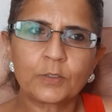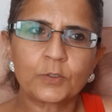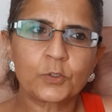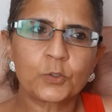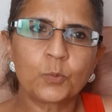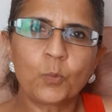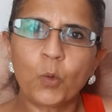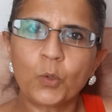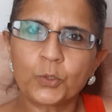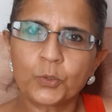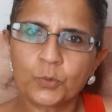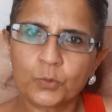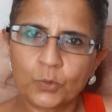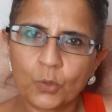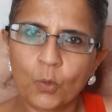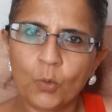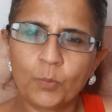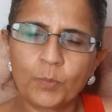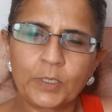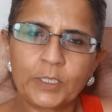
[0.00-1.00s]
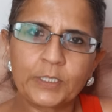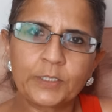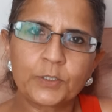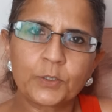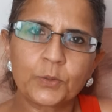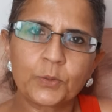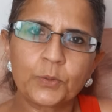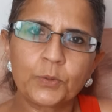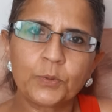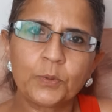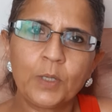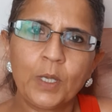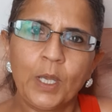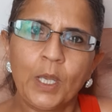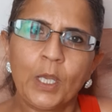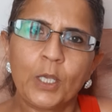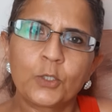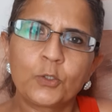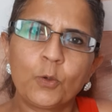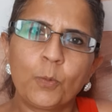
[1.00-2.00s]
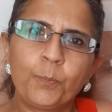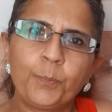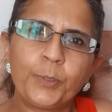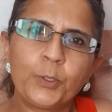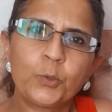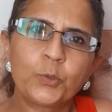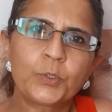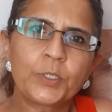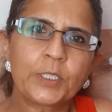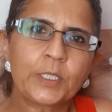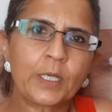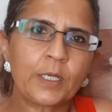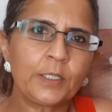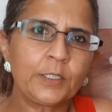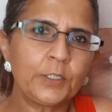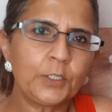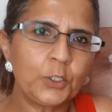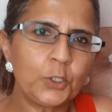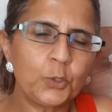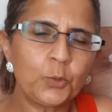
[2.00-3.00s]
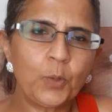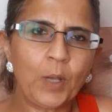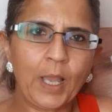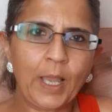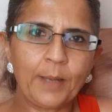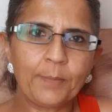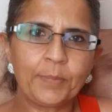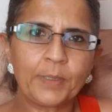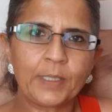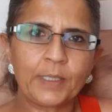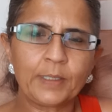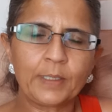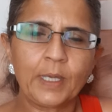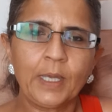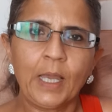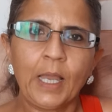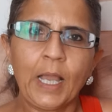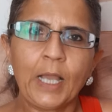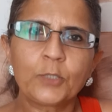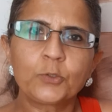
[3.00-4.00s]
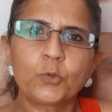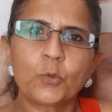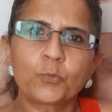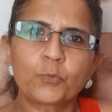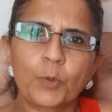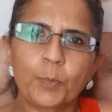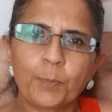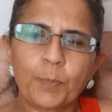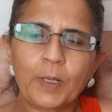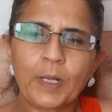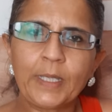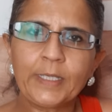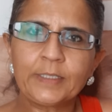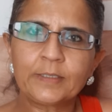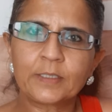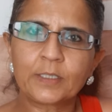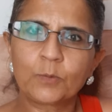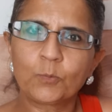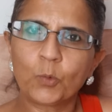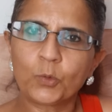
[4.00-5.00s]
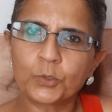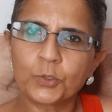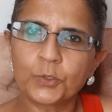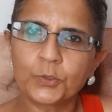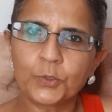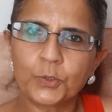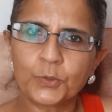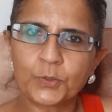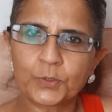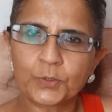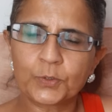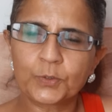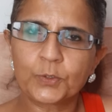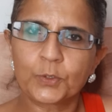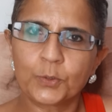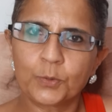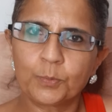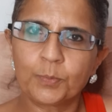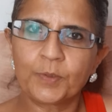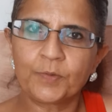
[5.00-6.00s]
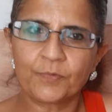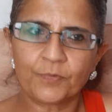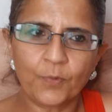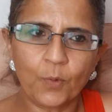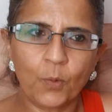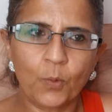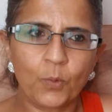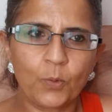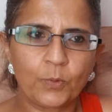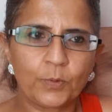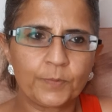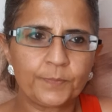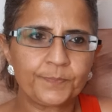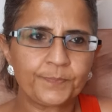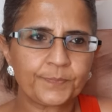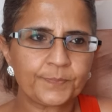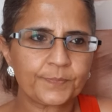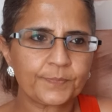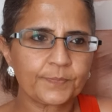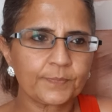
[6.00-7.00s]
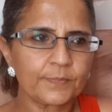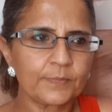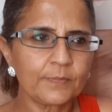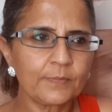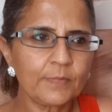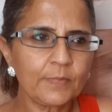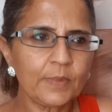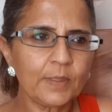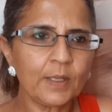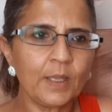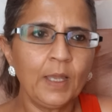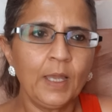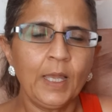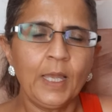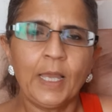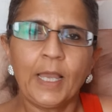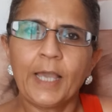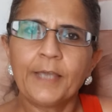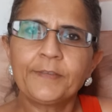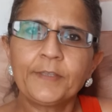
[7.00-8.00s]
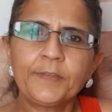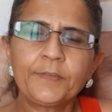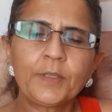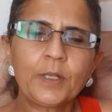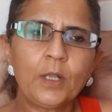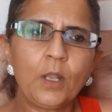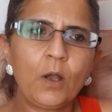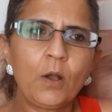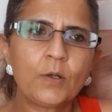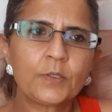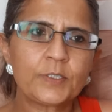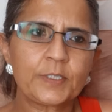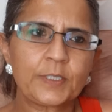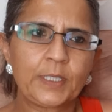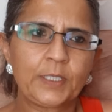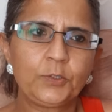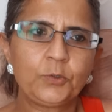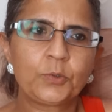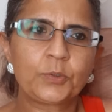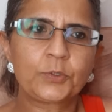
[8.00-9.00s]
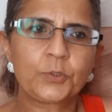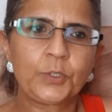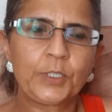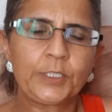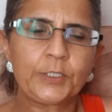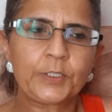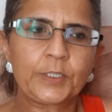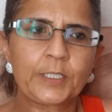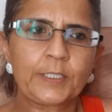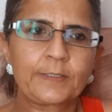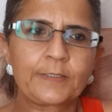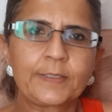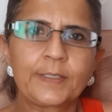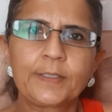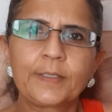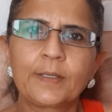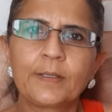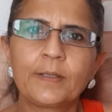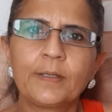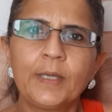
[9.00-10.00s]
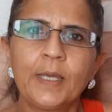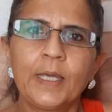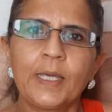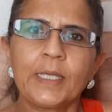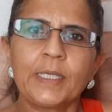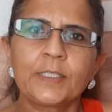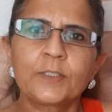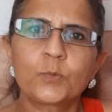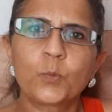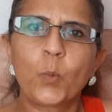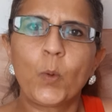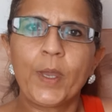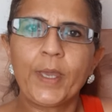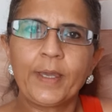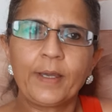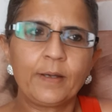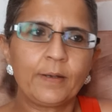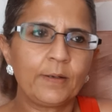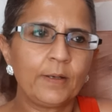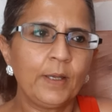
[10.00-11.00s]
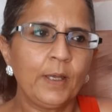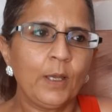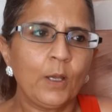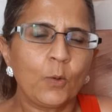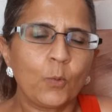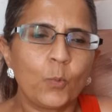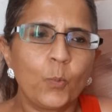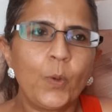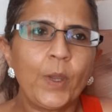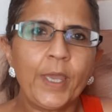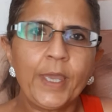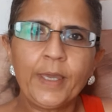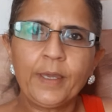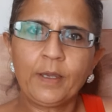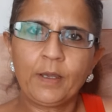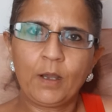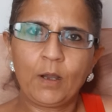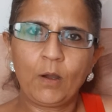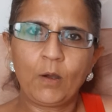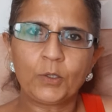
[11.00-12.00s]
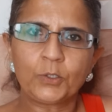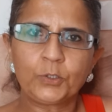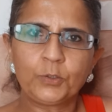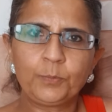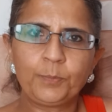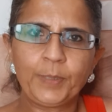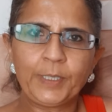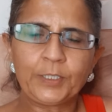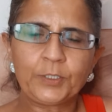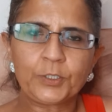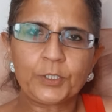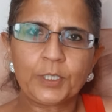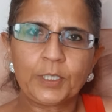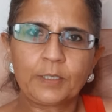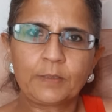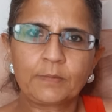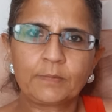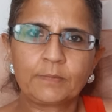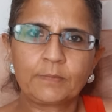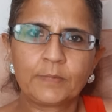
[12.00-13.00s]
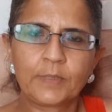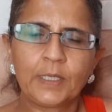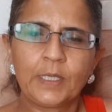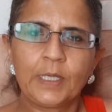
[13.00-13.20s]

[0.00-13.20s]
to what you normally do, you're building a new habit and you're replacing what you used to do before. And then the last thing you need to consider is where. Where are you binging?